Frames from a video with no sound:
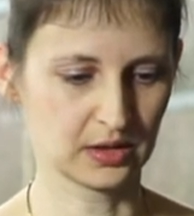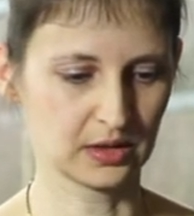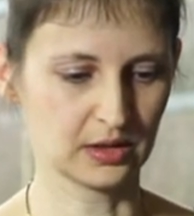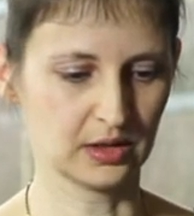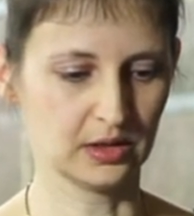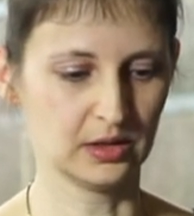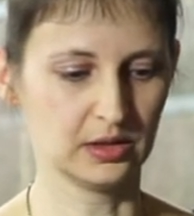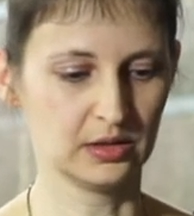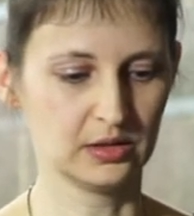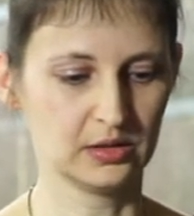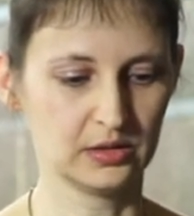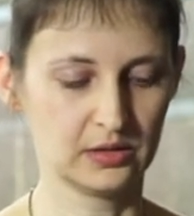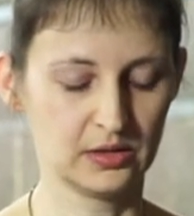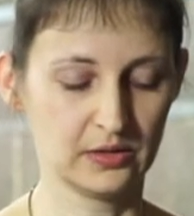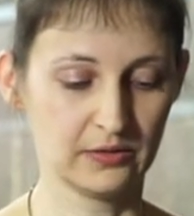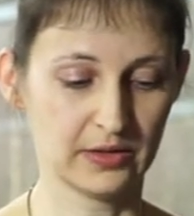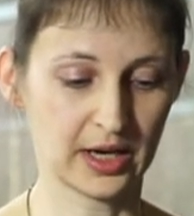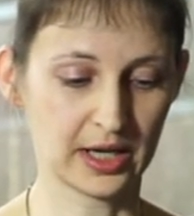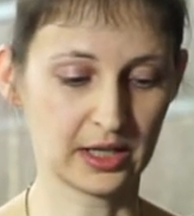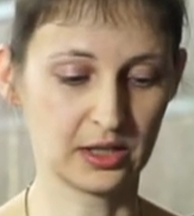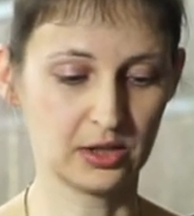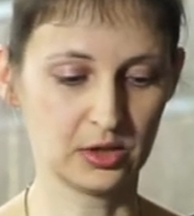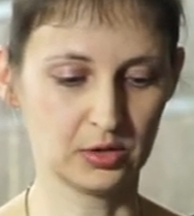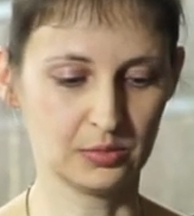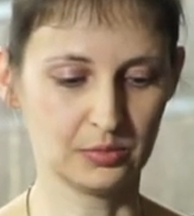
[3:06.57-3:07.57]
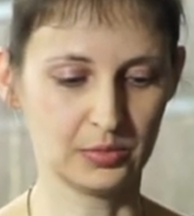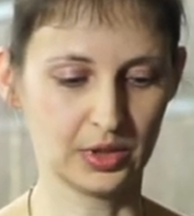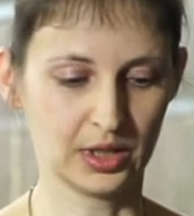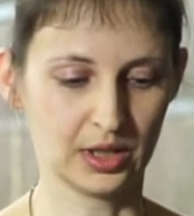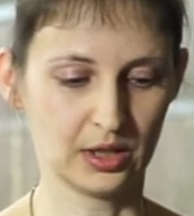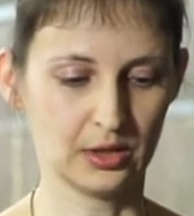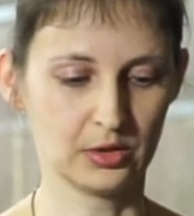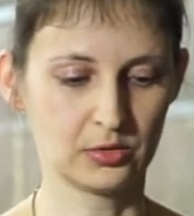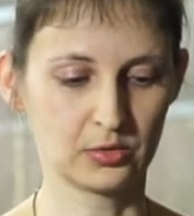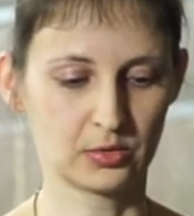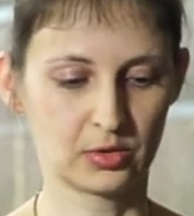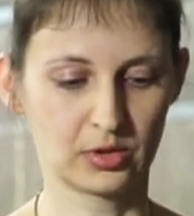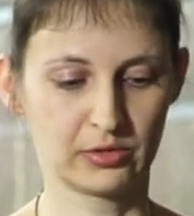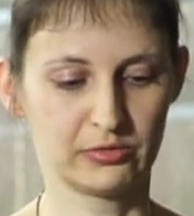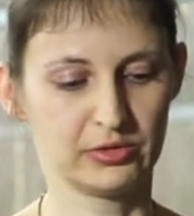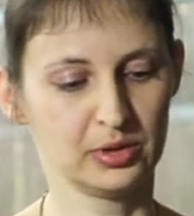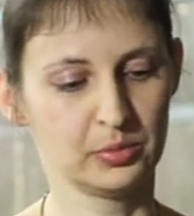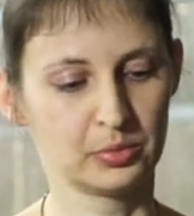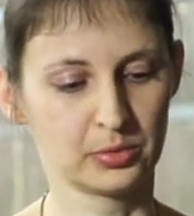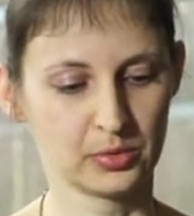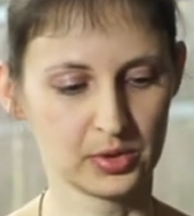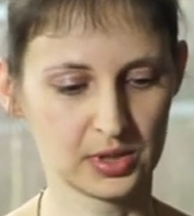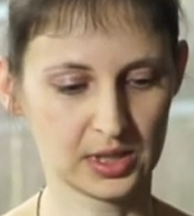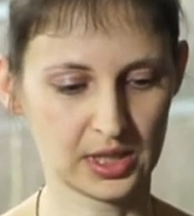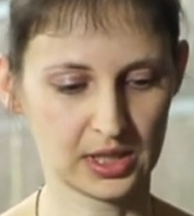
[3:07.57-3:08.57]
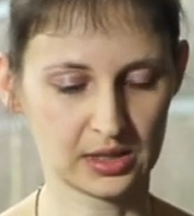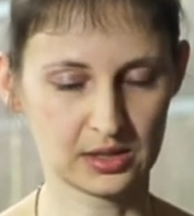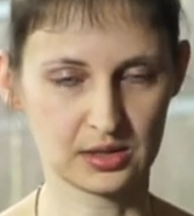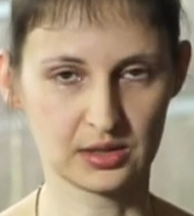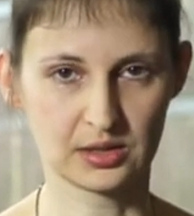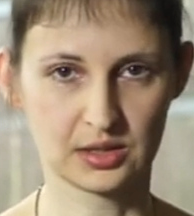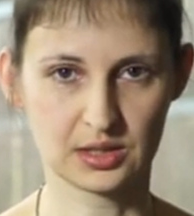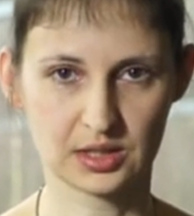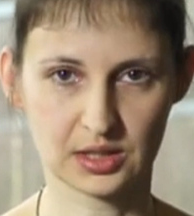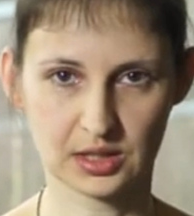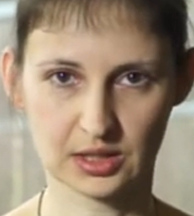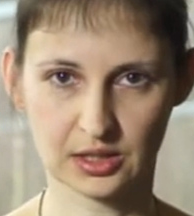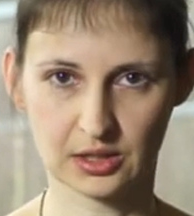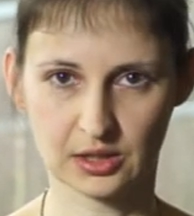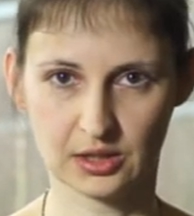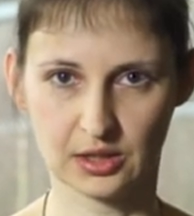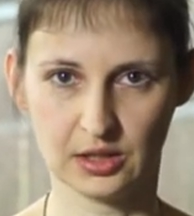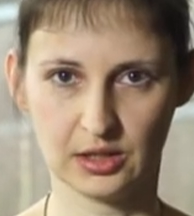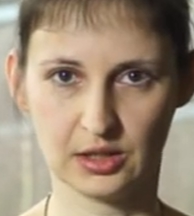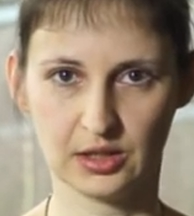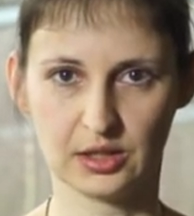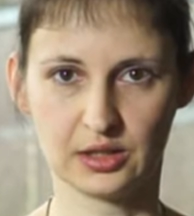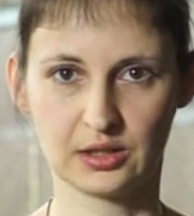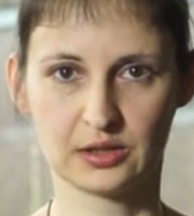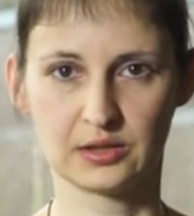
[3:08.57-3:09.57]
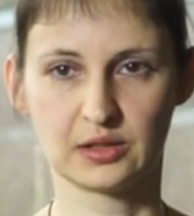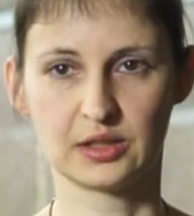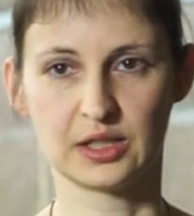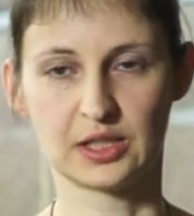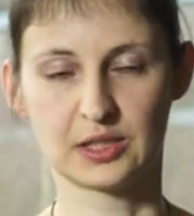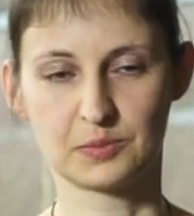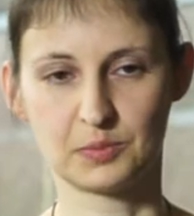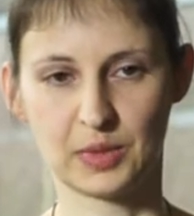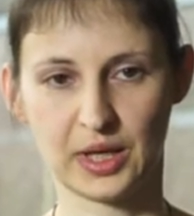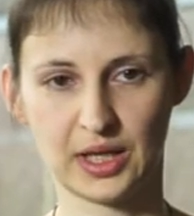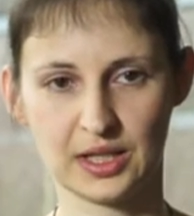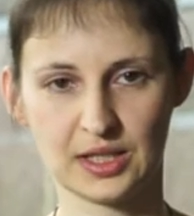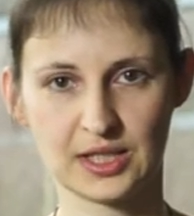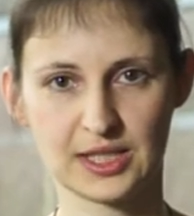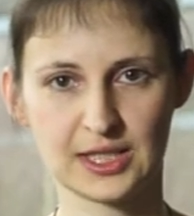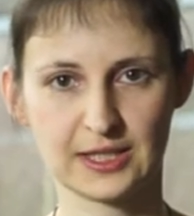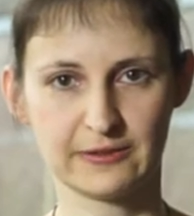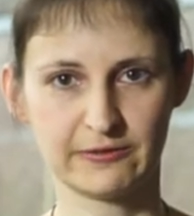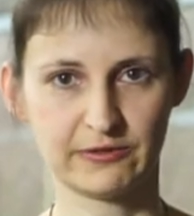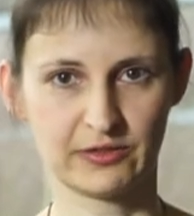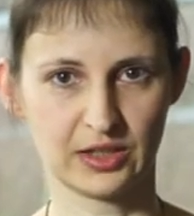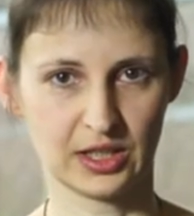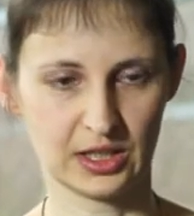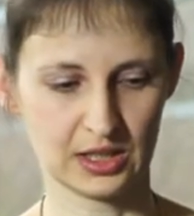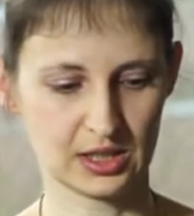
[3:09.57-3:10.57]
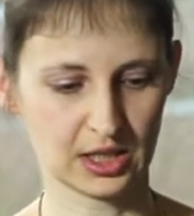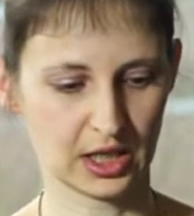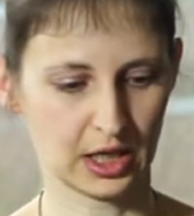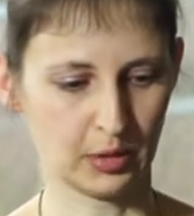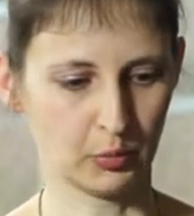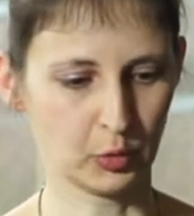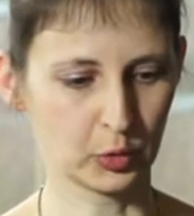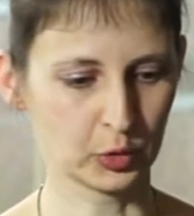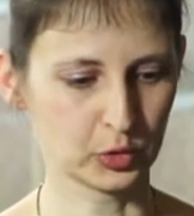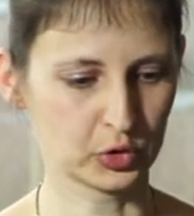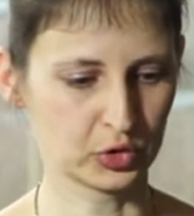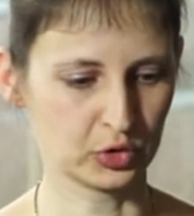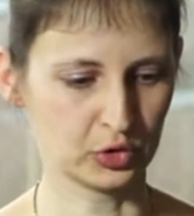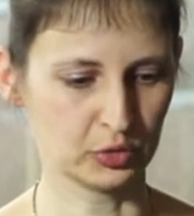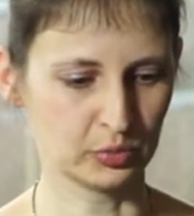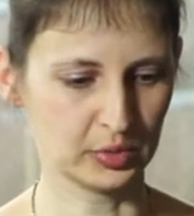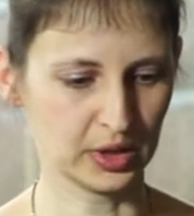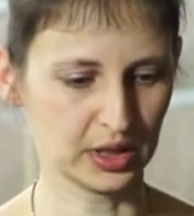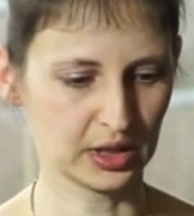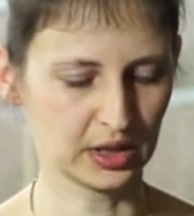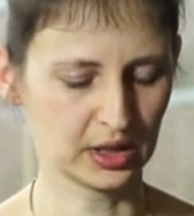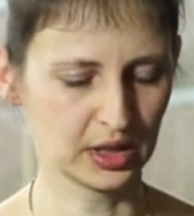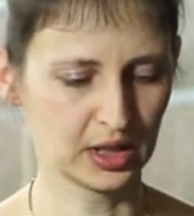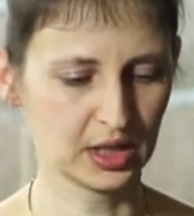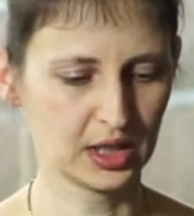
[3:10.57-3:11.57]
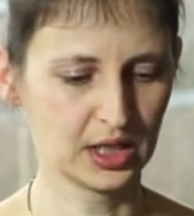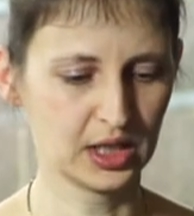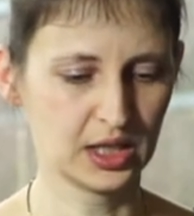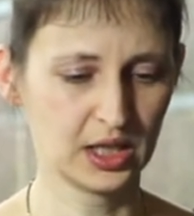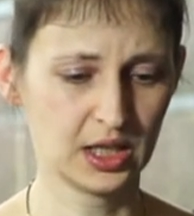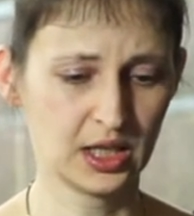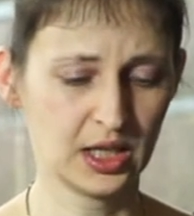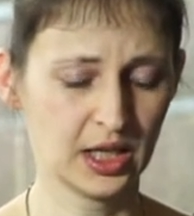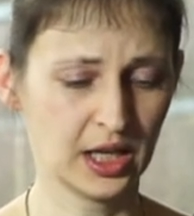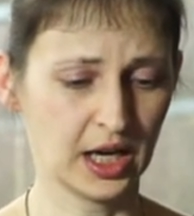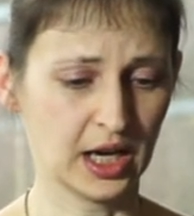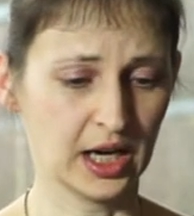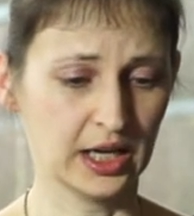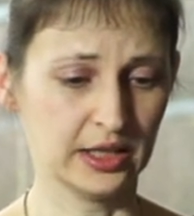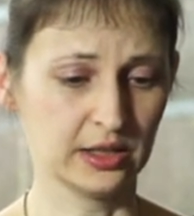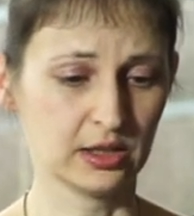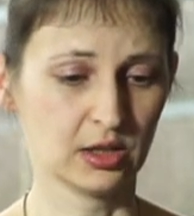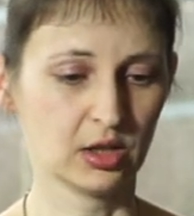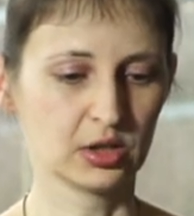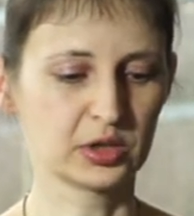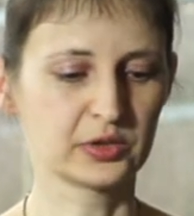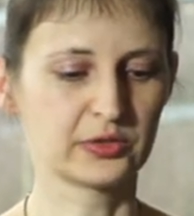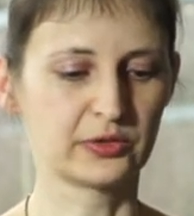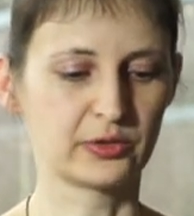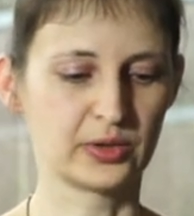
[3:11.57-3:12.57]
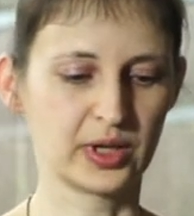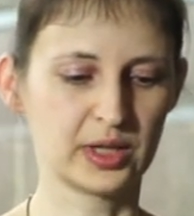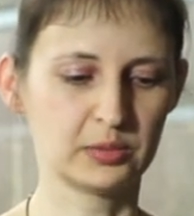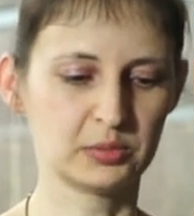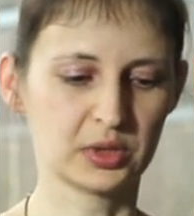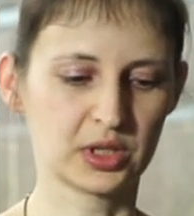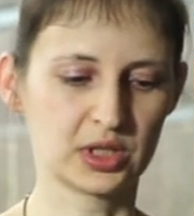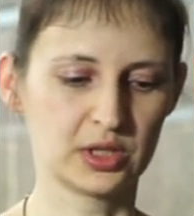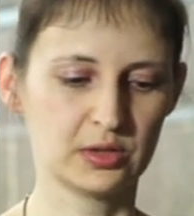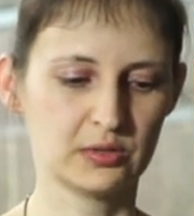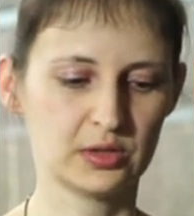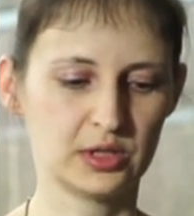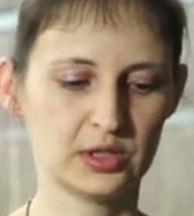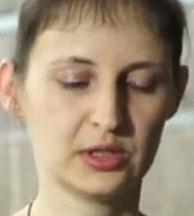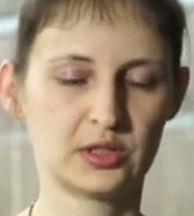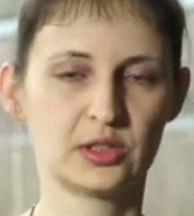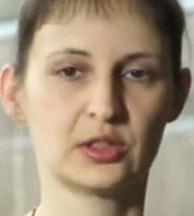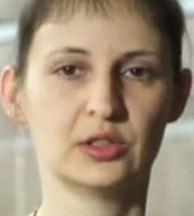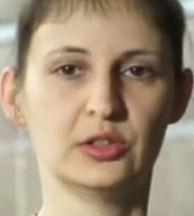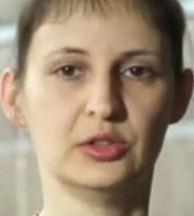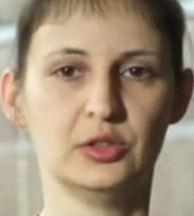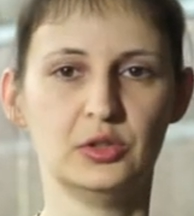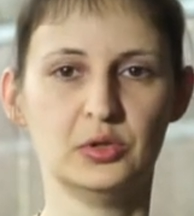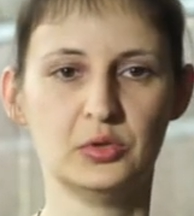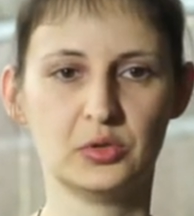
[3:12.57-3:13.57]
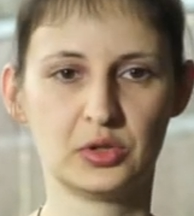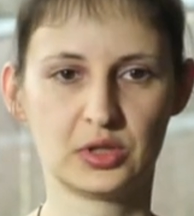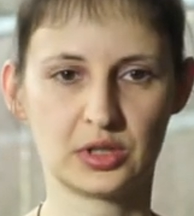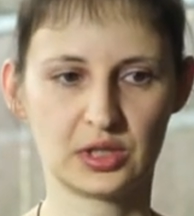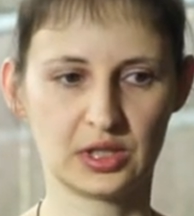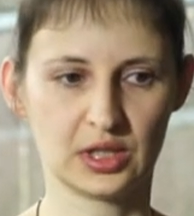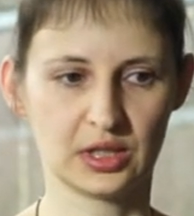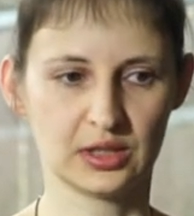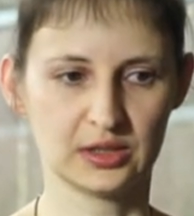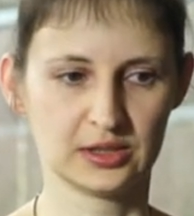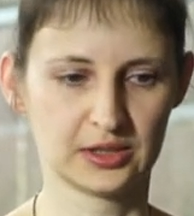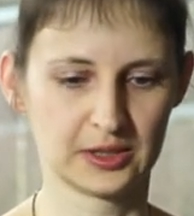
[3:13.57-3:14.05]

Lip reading: The vacuum and lithography processes are expensive and time-consuming, and a lot of rare materials are used.